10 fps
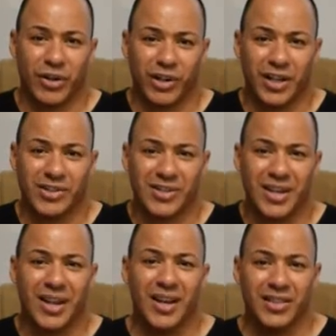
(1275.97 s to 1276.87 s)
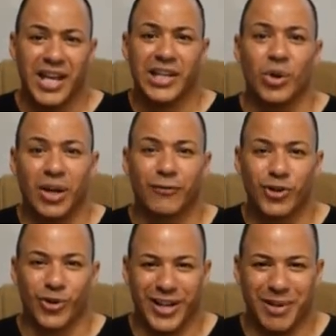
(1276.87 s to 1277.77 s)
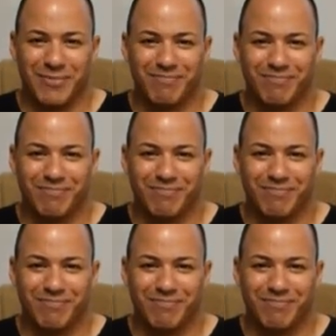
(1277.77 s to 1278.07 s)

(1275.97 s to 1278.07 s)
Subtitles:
our kids. Thank you again for joining me.